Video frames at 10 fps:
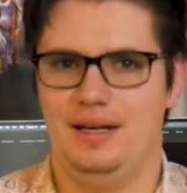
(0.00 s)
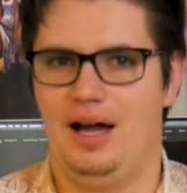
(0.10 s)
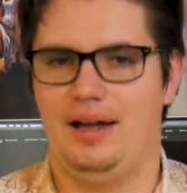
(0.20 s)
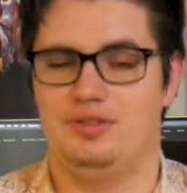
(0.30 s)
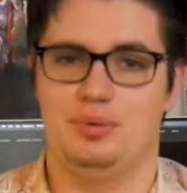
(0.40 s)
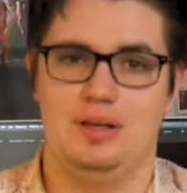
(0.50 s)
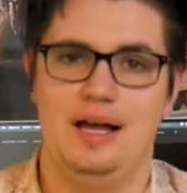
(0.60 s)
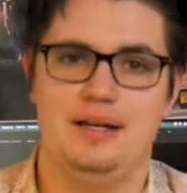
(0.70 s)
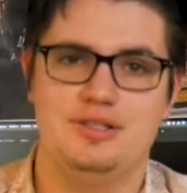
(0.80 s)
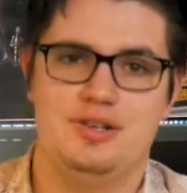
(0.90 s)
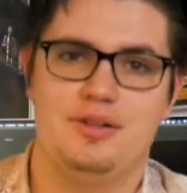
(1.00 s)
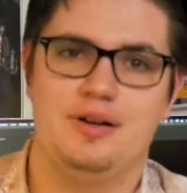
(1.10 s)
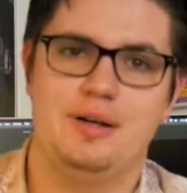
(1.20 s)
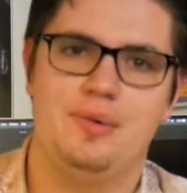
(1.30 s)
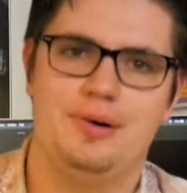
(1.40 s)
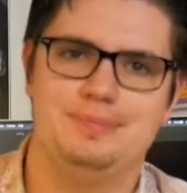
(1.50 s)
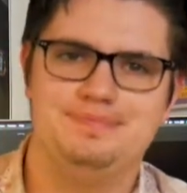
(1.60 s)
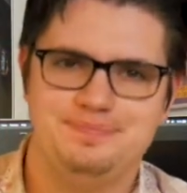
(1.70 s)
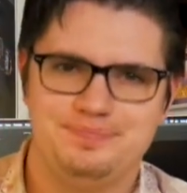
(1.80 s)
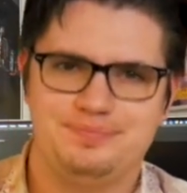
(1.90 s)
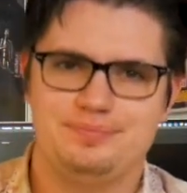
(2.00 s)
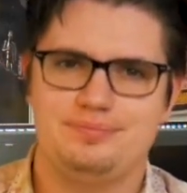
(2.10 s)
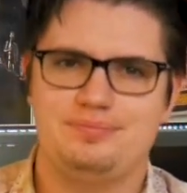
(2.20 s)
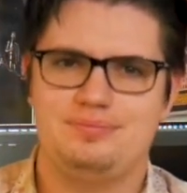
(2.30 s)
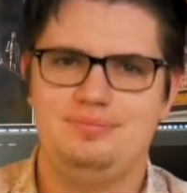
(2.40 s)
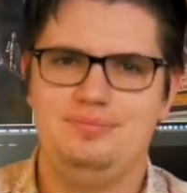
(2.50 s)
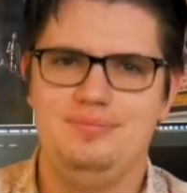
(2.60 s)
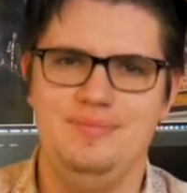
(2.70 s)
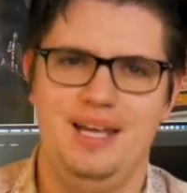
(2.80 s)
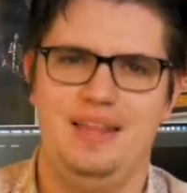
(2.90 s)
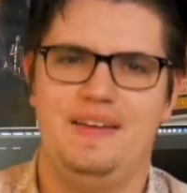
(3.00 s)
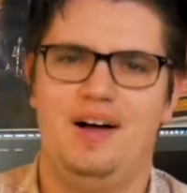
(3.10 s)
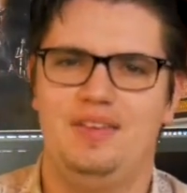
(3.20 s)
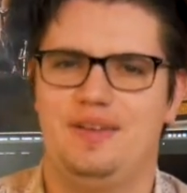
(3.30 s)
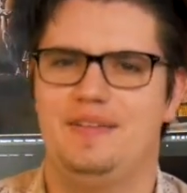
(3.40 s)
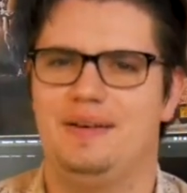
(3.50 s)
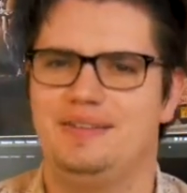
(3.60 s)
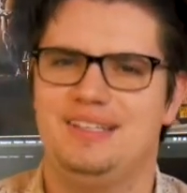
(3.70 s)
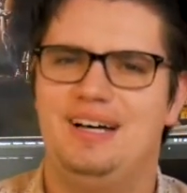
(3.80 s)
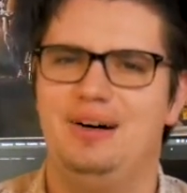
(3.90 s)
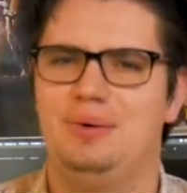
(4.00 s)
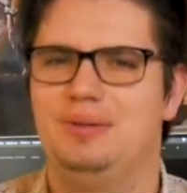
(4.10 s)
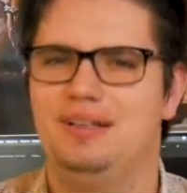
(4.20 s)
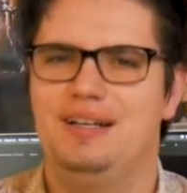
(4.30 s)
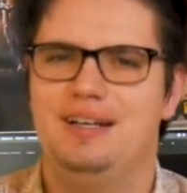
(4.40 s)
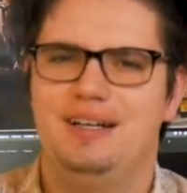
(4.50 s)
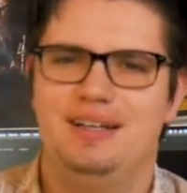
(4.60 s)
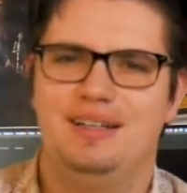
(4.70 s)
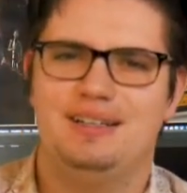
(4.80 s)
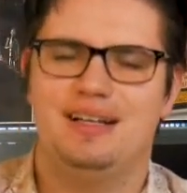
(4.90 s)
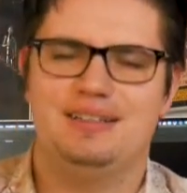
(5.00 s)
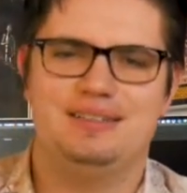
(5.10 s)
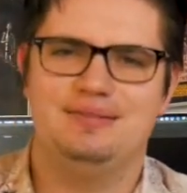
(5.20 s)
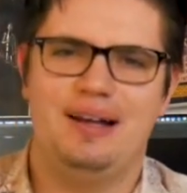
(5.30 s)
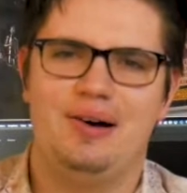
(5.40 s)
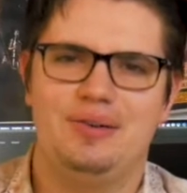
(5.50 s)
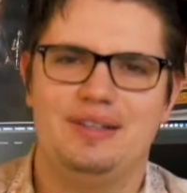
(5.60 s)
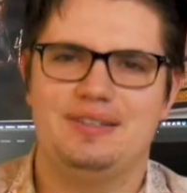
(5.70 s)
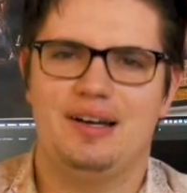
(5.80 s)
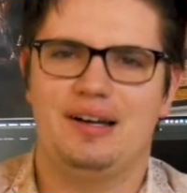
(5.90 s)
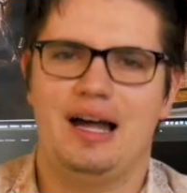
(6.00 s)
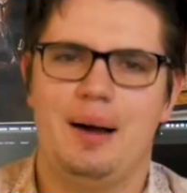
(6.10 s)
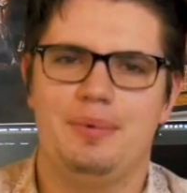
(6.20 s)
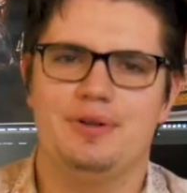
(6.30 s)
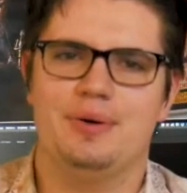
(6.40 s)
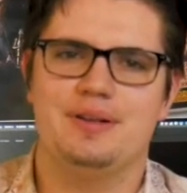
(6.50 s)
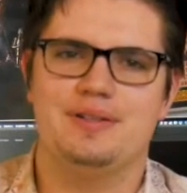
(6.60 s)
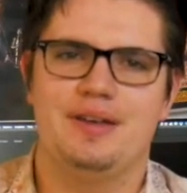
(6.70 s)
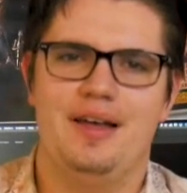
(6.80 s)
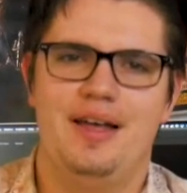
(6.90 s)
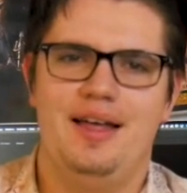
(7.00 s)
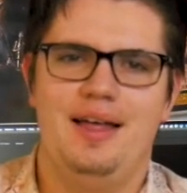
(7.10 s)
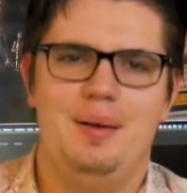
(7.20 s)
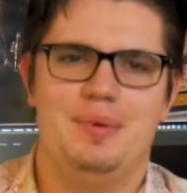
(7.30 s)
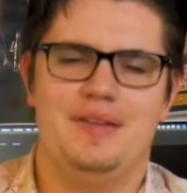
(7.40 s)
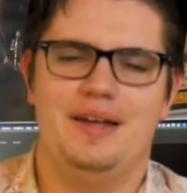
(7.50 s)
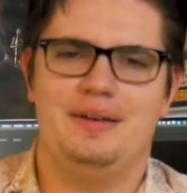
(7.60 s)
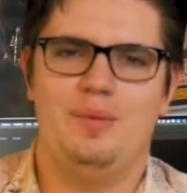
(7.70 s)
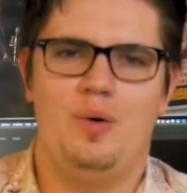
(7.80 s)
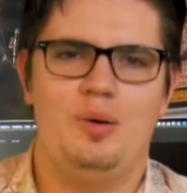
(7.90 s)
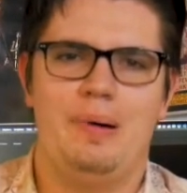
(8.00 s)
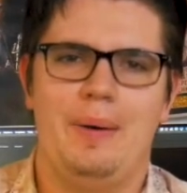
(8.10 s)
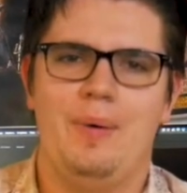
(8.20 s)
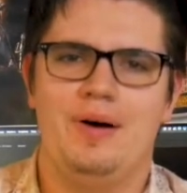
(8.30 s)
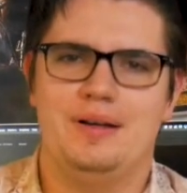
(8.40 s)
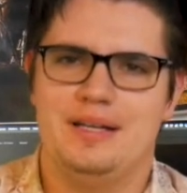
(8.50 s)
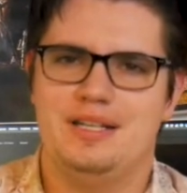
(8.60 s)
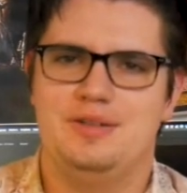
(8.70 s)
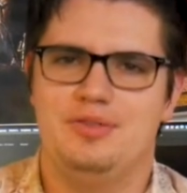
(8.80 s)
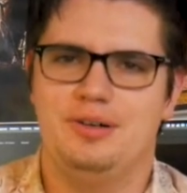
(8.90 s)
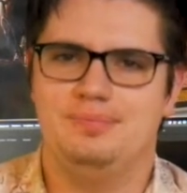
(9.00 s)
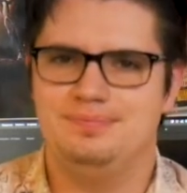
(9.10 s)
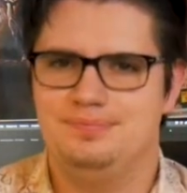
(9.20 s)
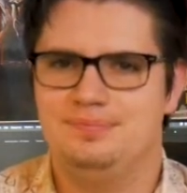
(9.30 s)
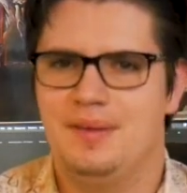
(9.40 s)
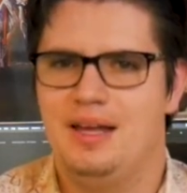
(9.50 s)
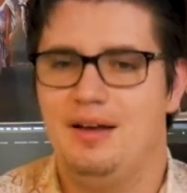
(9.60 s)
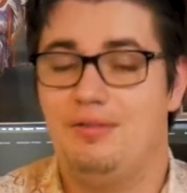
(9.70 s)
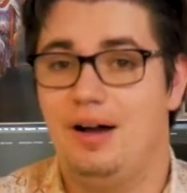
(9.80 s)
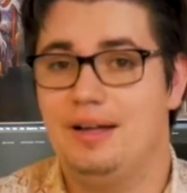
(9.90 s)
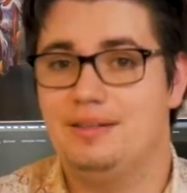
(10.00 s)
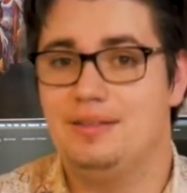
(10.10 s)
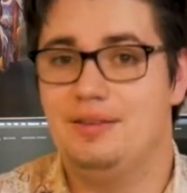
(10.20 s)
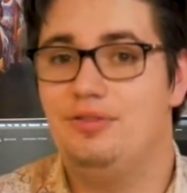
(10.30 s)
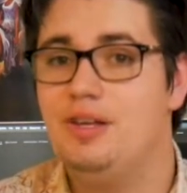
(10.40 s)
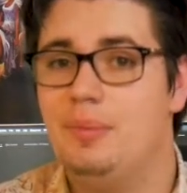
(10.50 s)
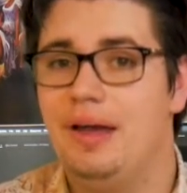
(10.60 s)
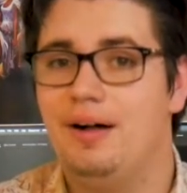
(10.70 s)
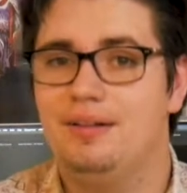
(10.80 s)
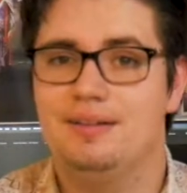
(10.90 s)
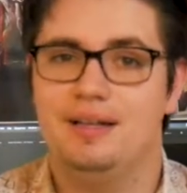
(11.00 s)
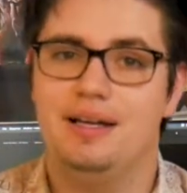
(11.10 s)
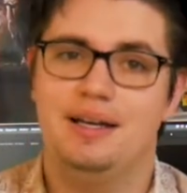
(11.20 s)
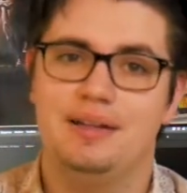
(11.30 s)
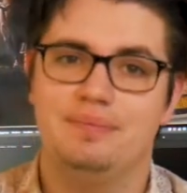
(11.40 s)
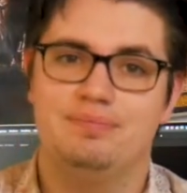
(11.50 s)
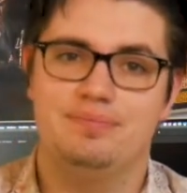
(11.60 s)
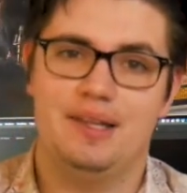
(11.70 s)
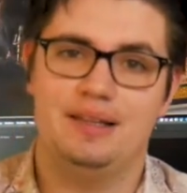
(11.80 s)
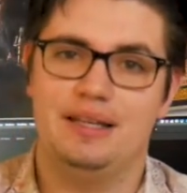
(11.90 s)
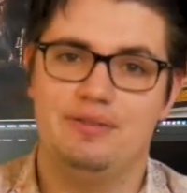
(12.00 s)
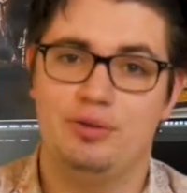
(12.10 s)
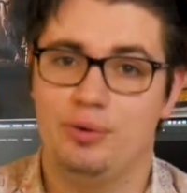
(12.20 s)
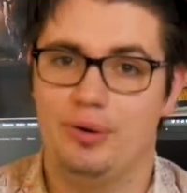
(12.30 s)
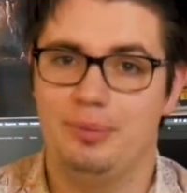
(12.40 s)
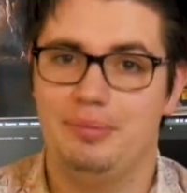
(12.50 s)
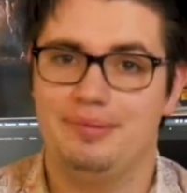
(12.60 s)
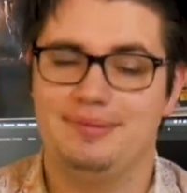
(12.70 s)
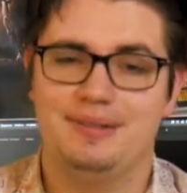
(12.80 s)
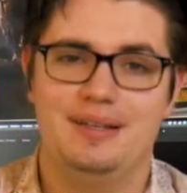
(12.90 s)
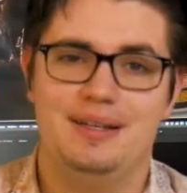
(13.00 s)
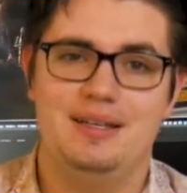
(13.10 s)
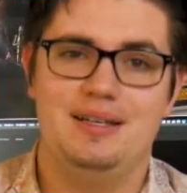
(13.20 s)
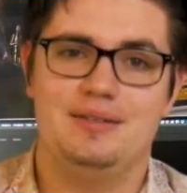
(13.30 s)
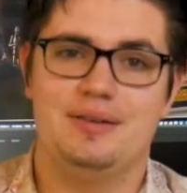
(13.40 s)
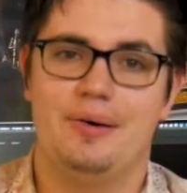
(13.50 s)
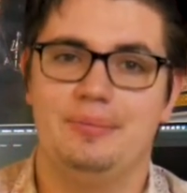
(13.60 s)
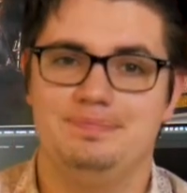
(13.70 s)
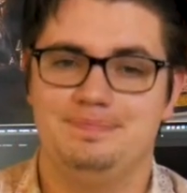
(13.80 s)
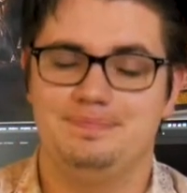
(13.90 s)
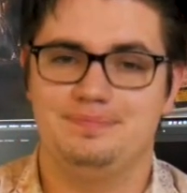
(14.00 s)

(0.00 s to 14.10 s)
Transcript: and not have to rely on each other anymore. And they all thought that was, that's not going to happen to us. But then one by one, each of them finds a female and they leave the group. So